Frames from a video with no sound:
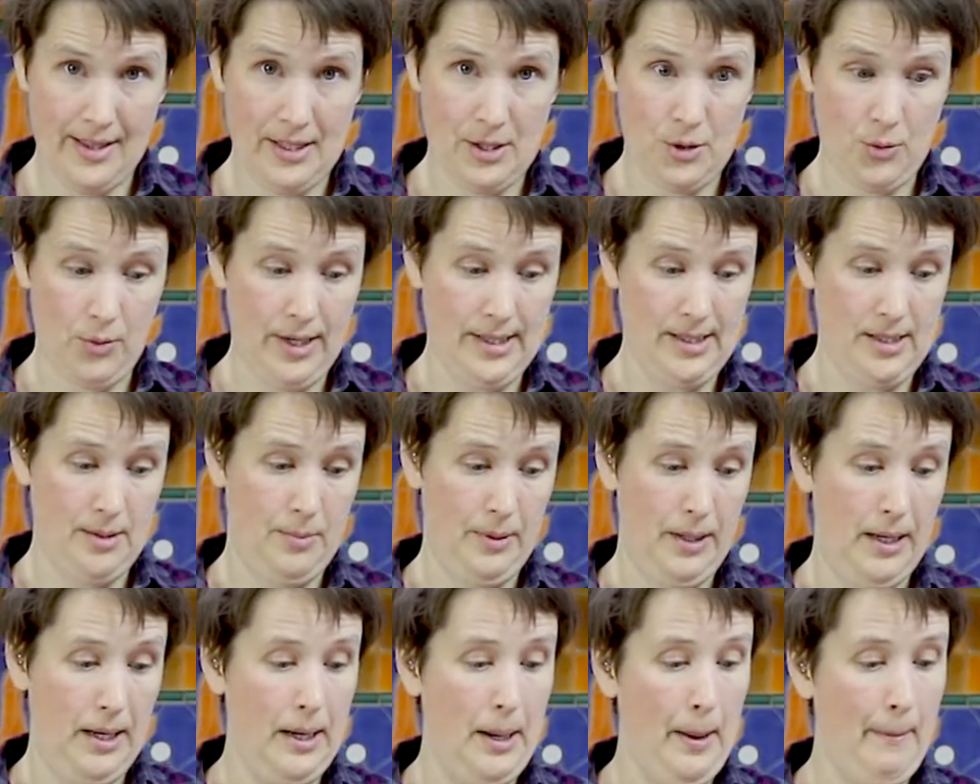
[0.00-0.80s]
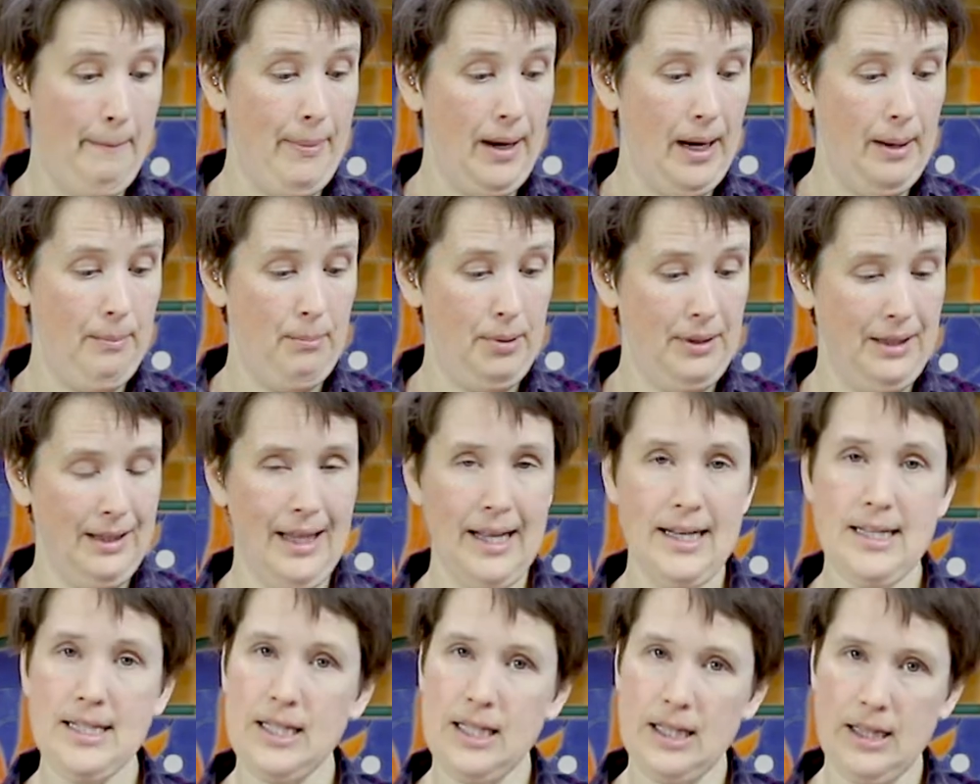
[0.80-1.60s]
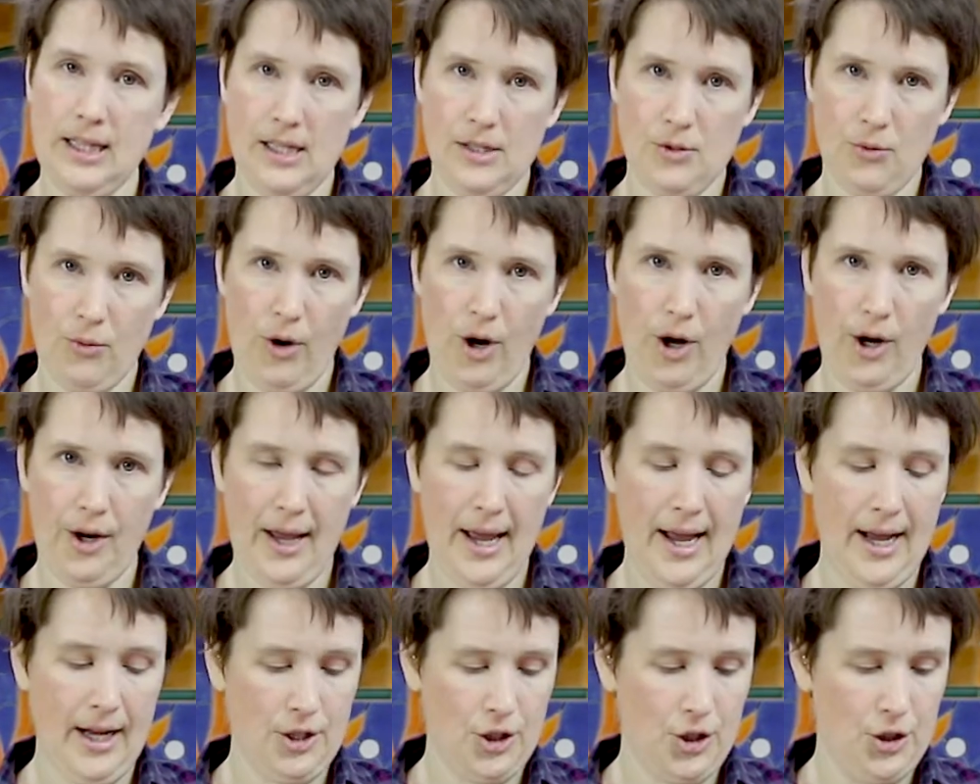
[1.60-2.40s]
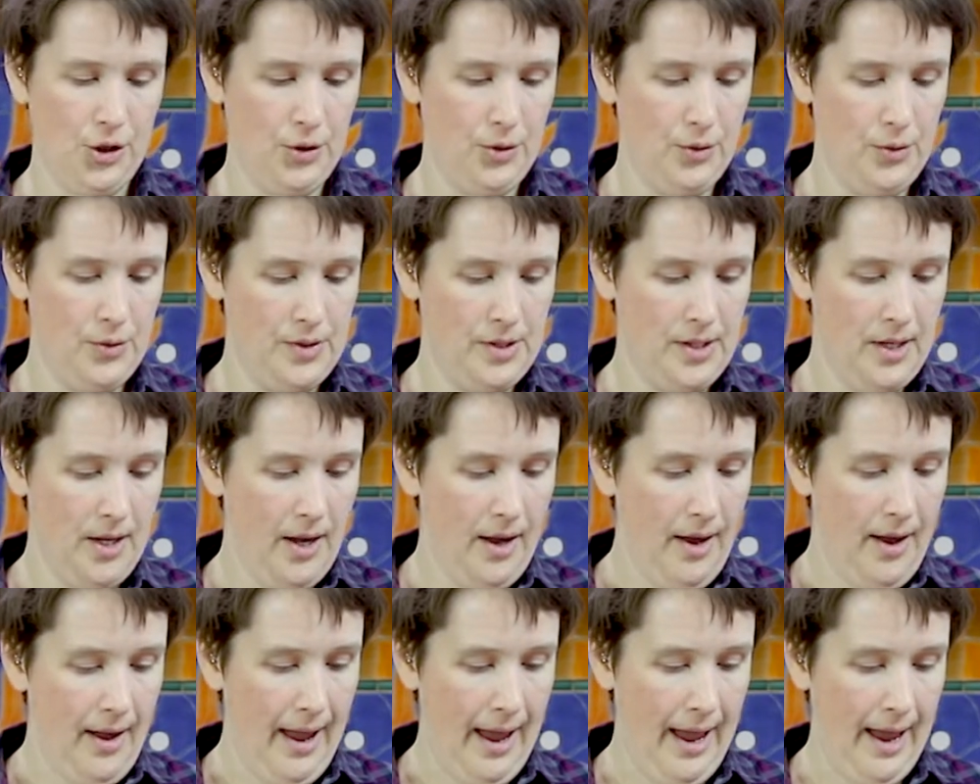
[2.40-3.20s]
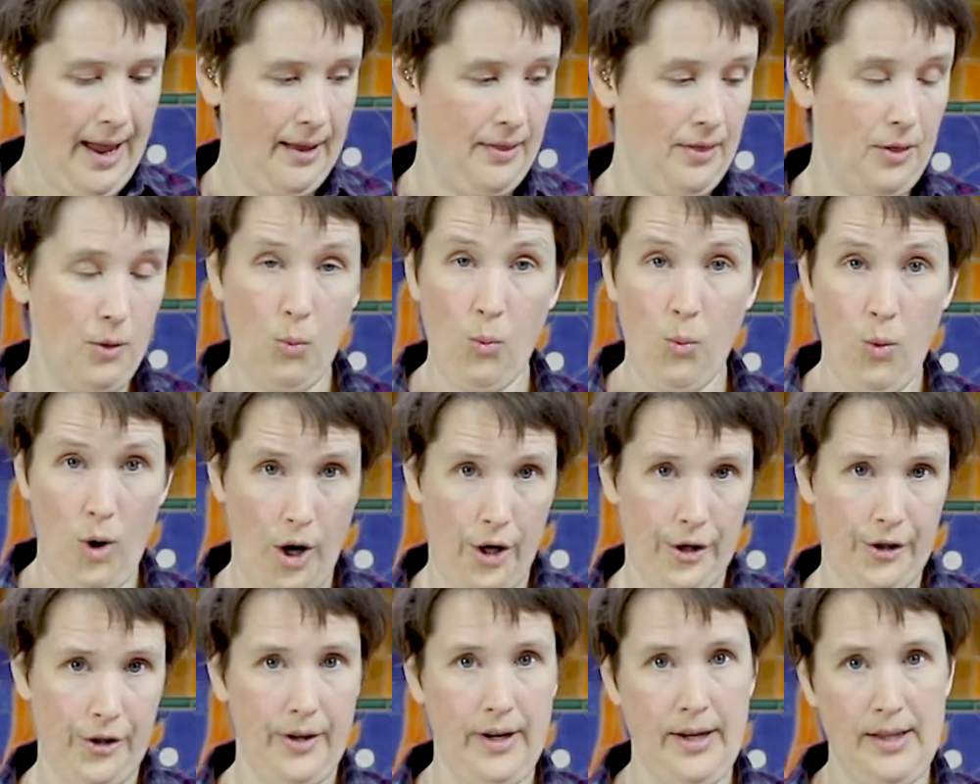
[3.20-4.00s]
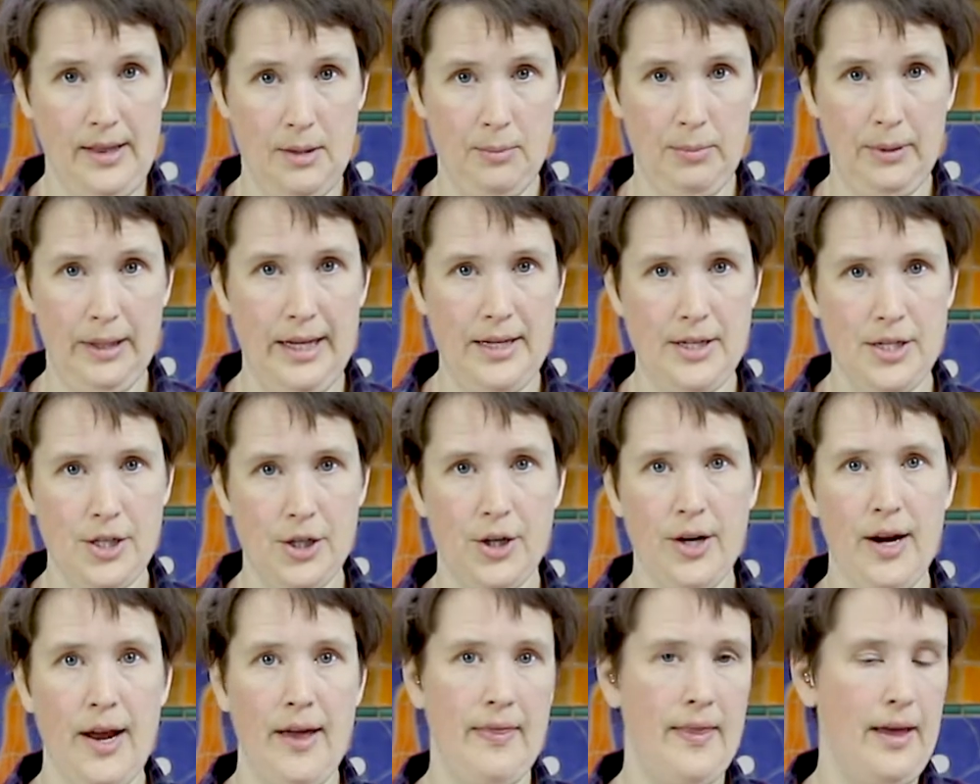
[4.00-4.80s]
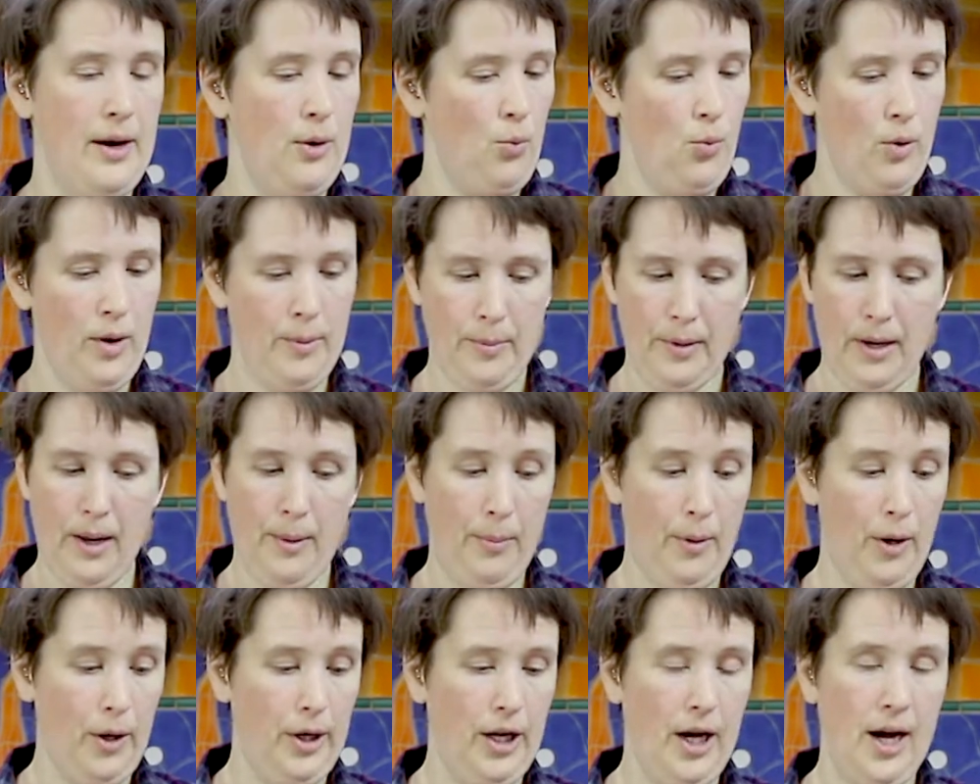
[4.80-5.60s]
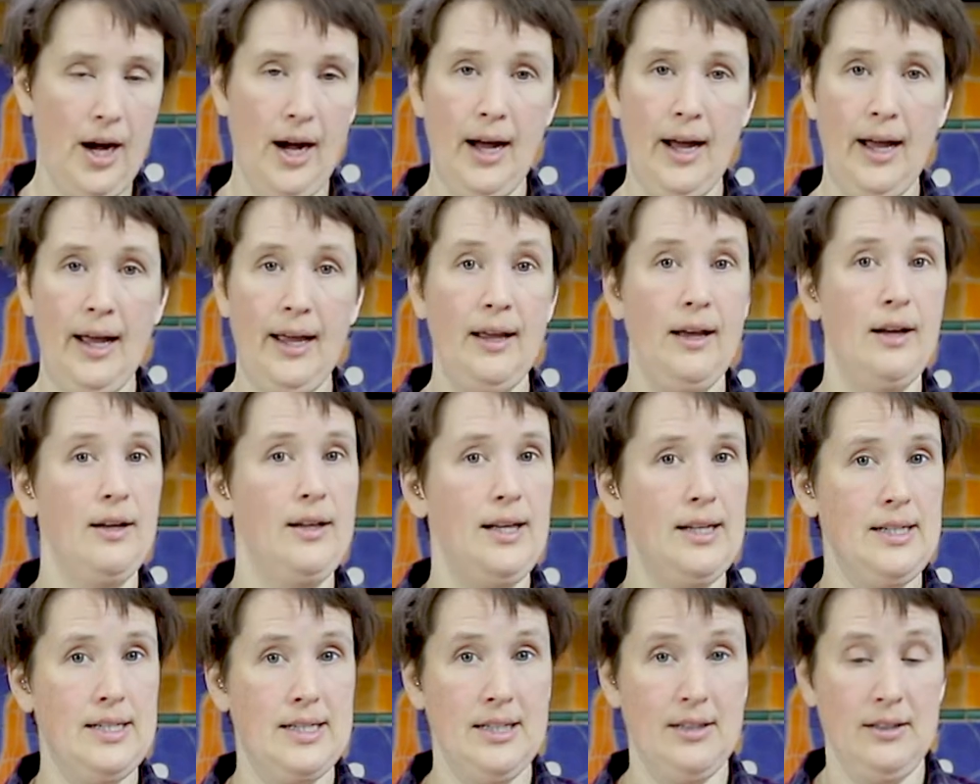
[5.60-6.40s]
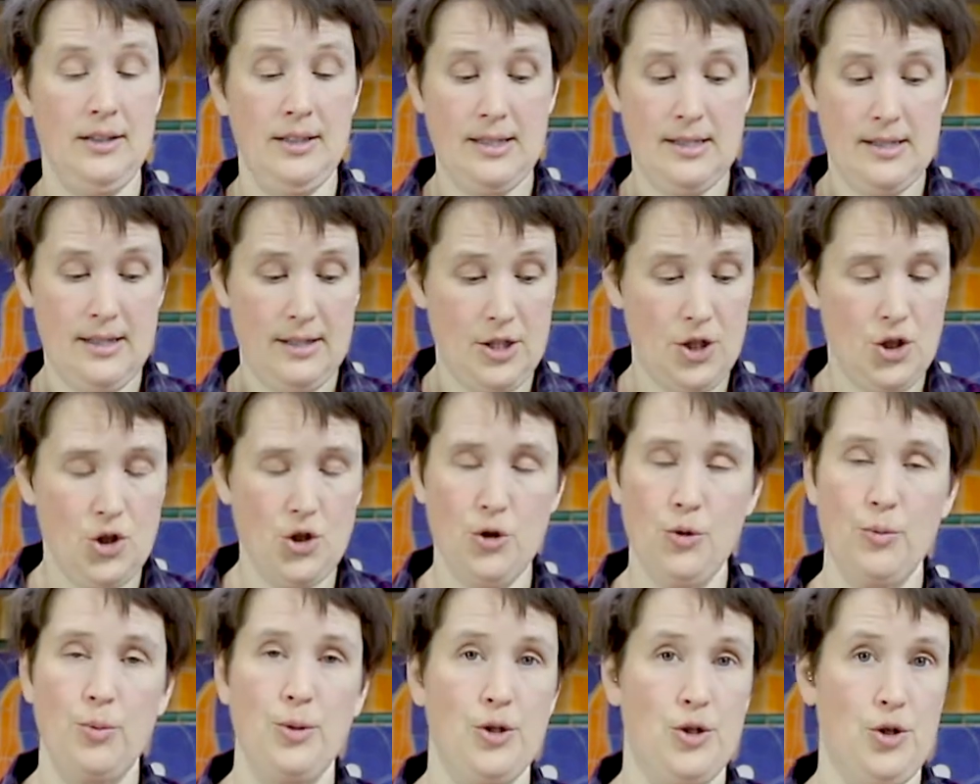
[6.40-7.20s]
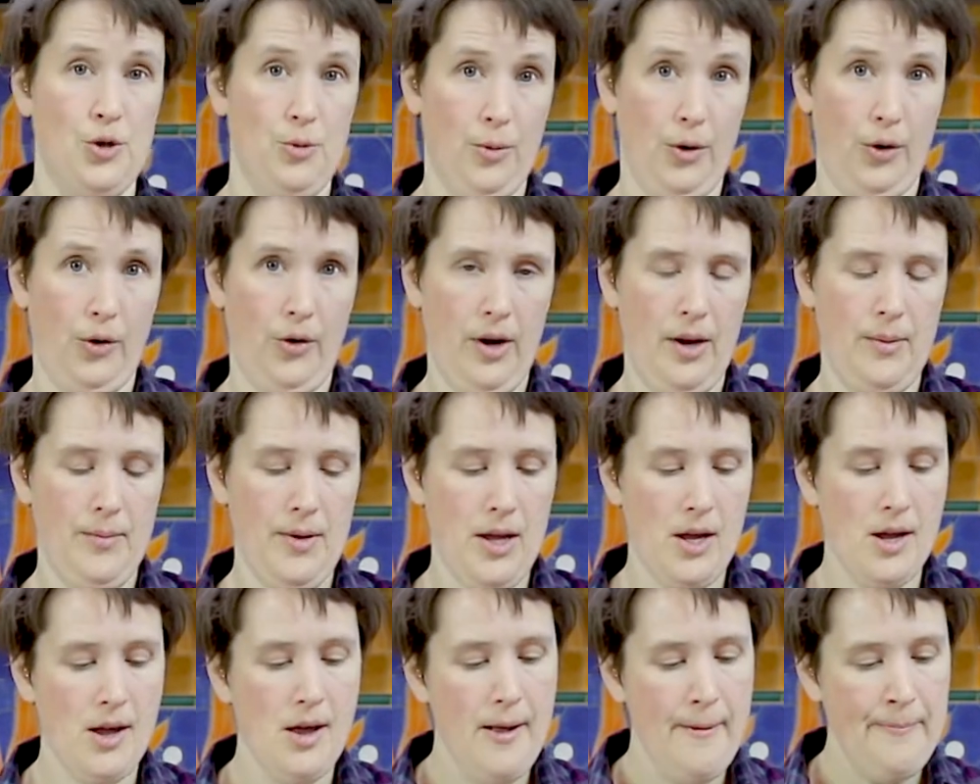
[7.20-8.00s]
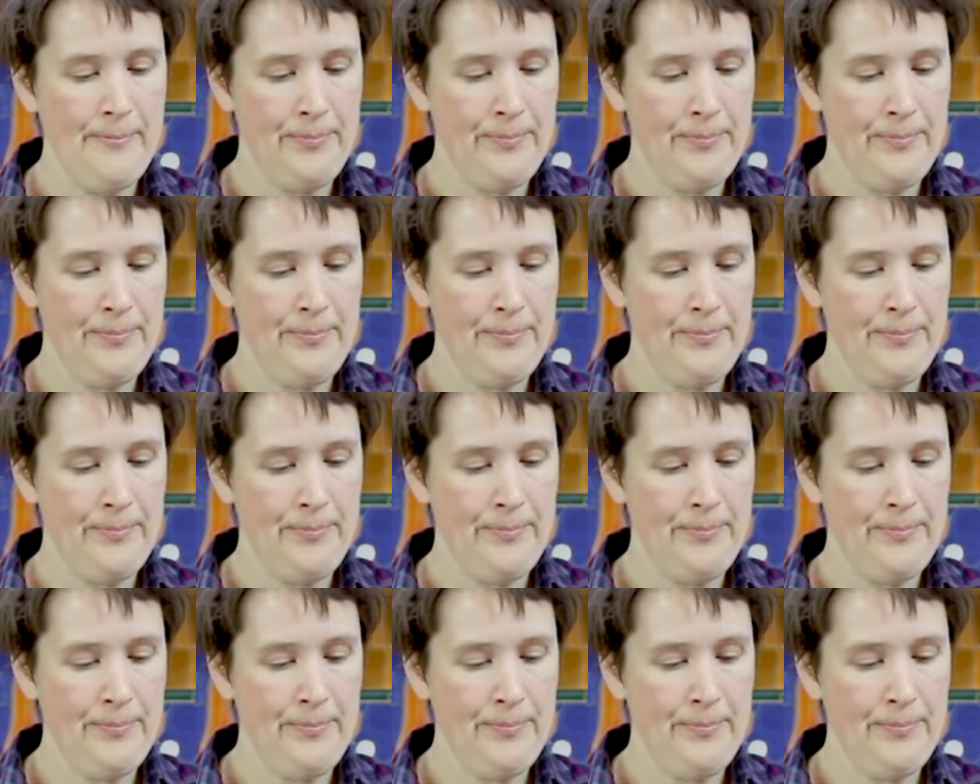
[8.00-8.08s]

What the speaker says: this recipe by blending these raw cashews and the water in the blender, and then whip it up on high until it's super, super creamy.